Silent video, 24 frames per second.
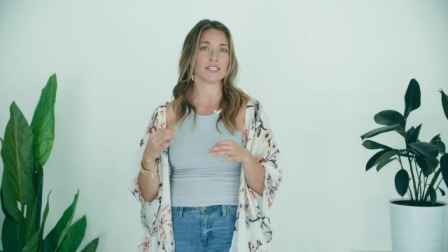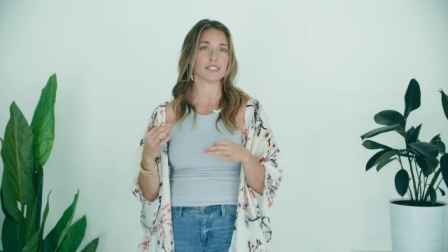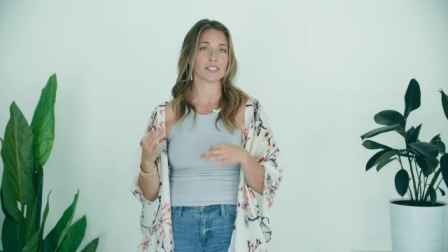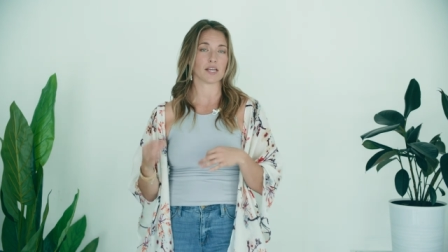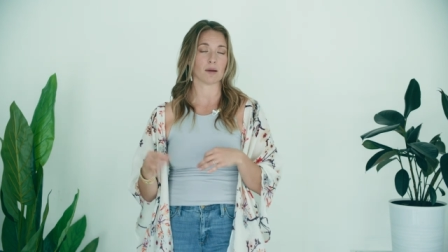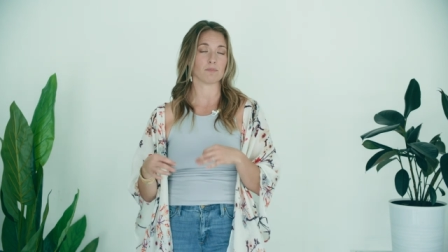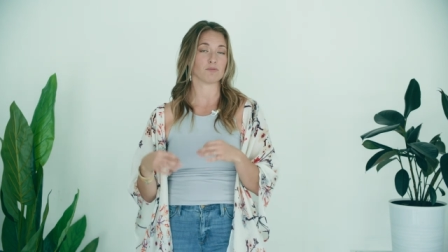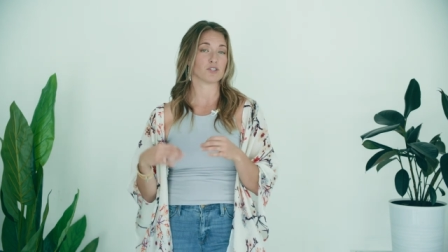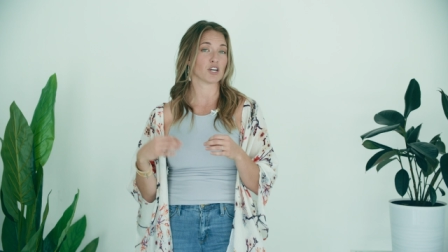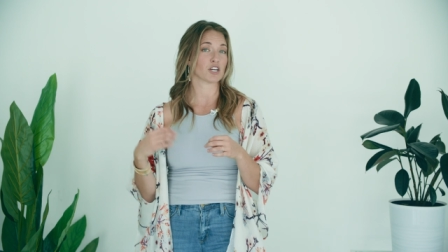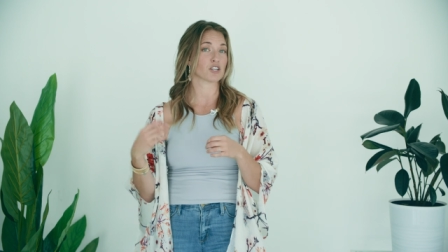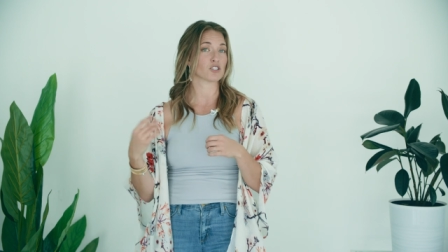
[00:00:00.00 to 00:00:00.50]

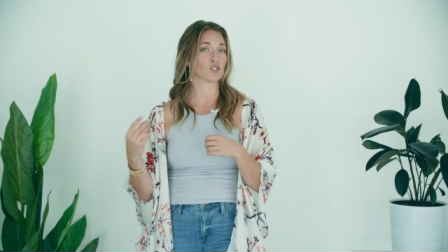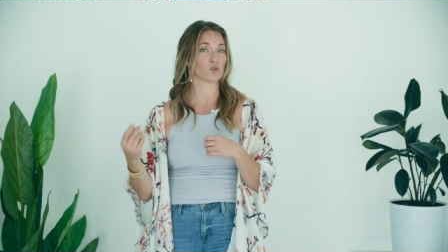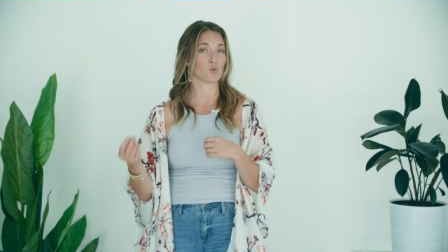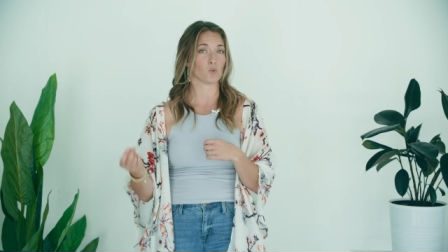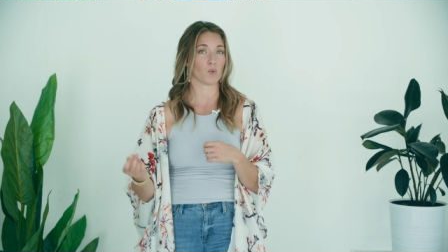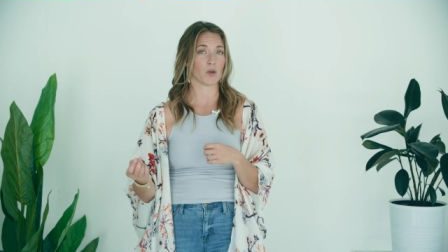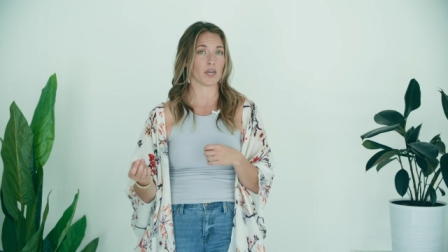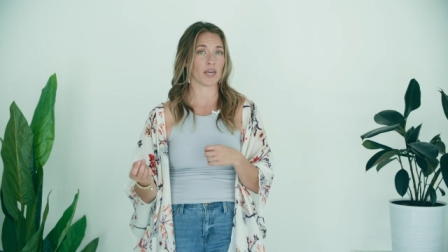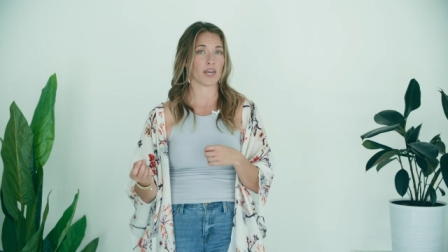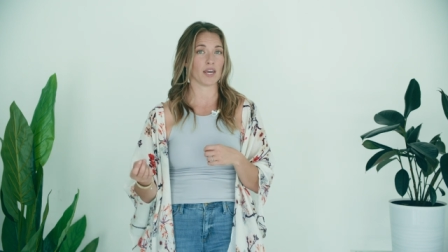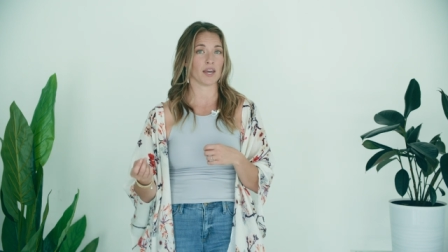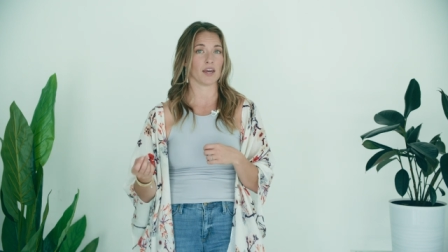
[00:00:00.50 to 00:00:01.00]
subjects
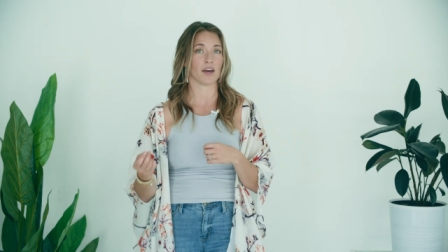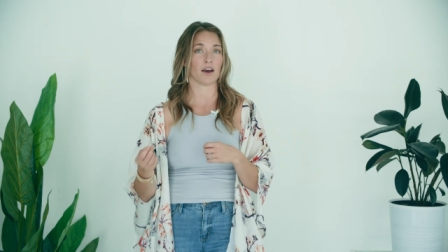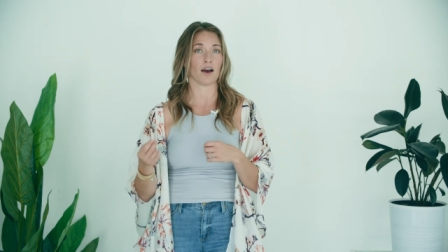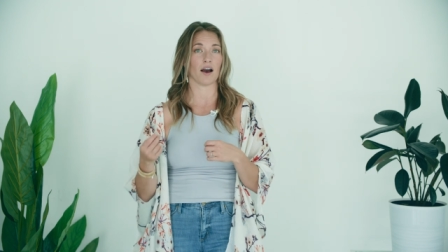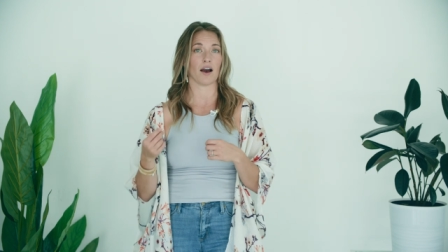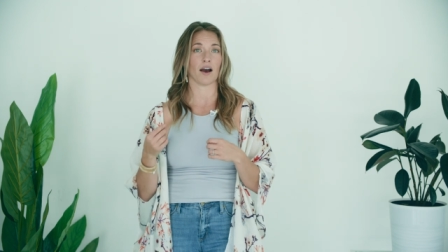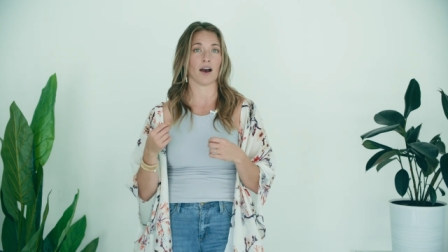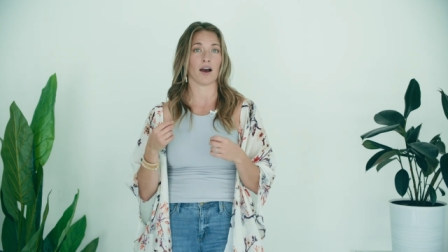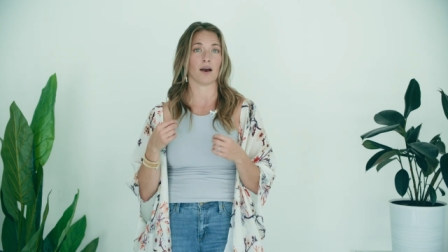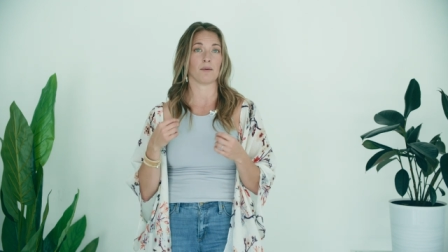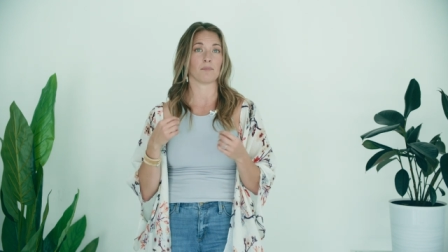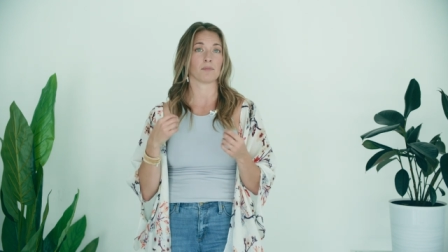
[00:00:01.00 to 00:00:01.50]
we
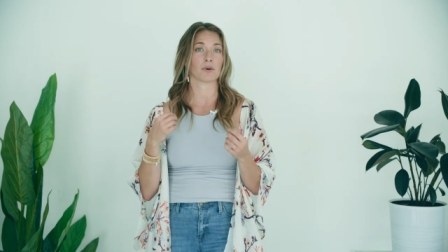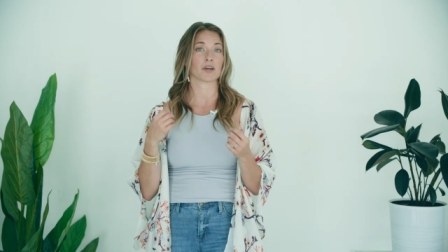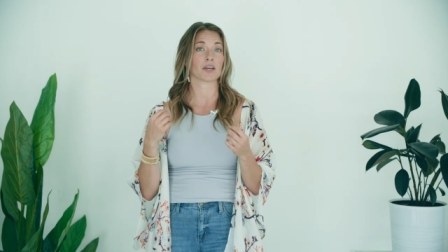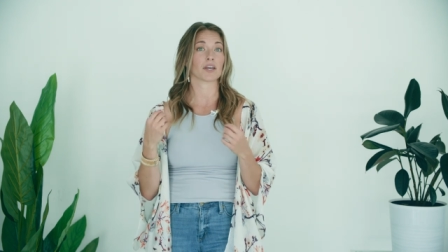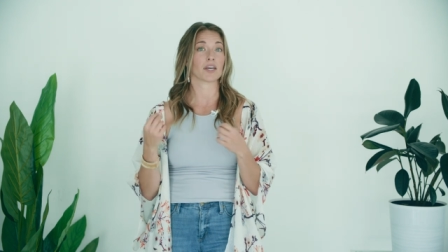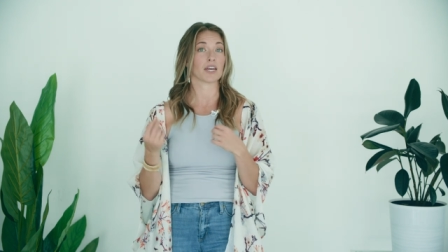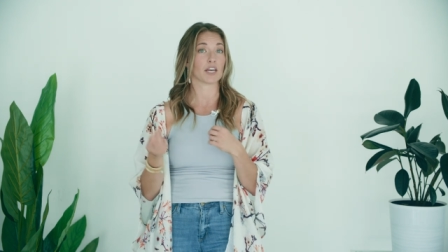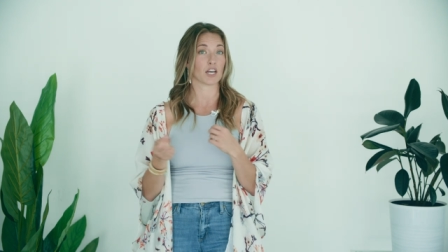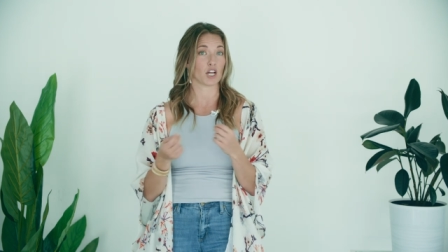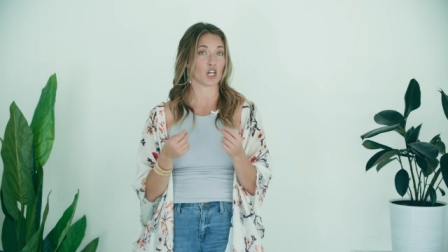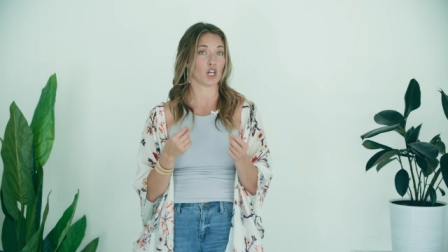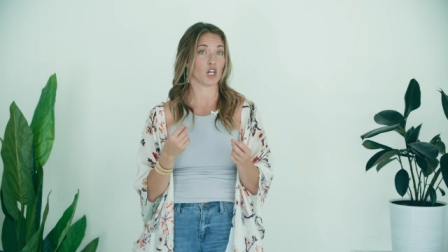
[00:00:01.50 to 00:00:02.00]
um,
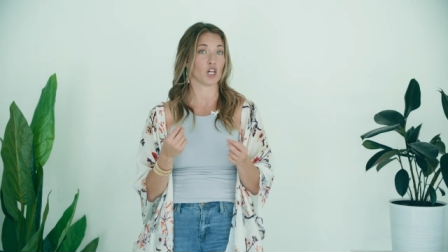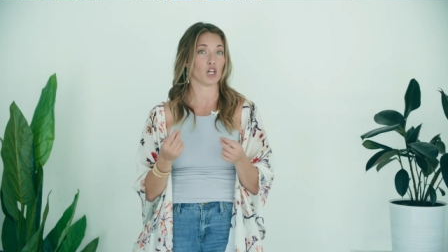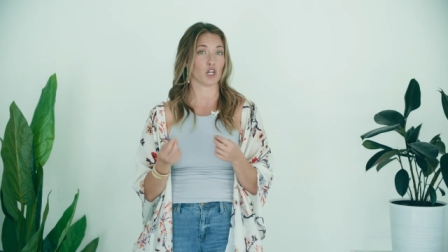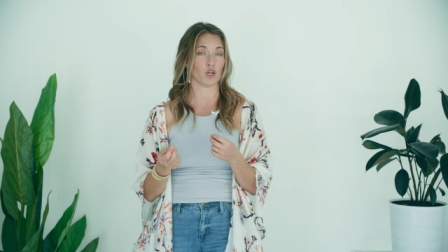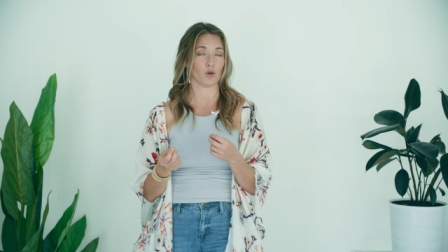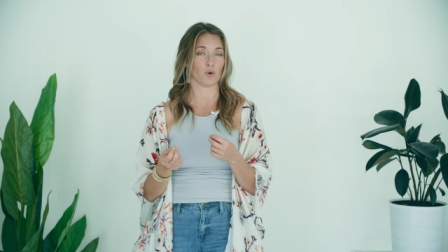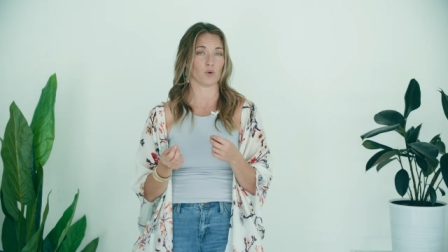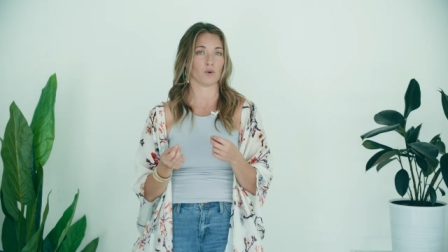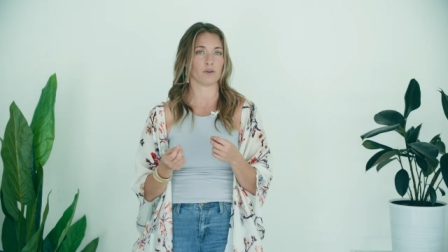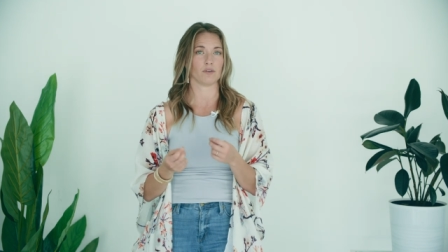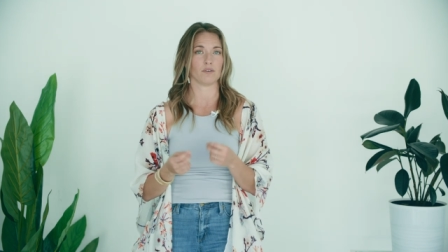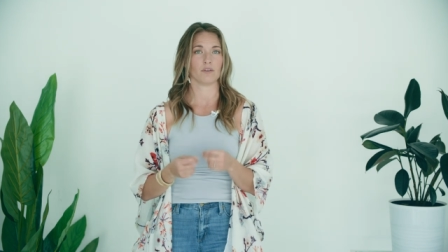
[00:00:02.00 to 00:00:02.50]
include.